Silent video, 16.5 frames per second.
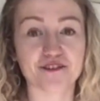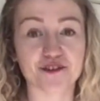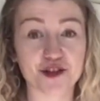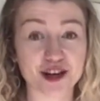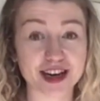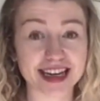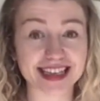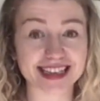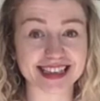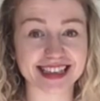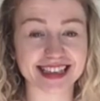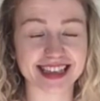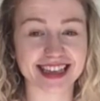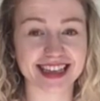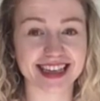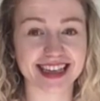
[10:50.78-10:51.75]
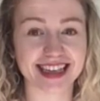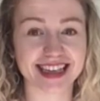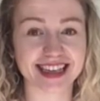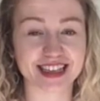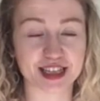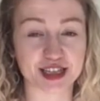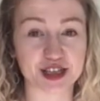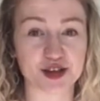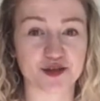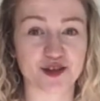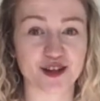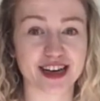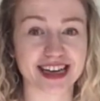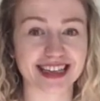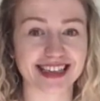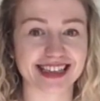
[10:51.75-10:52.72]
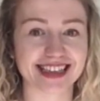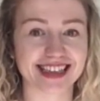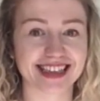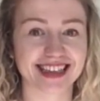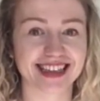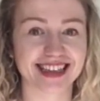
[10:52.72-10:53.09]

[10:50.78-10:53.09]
Freeze. Did you freeze?